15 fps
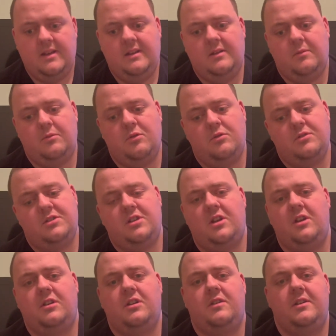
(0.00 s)
and I'm
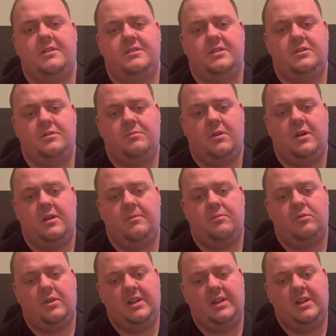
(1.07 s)
also going to do my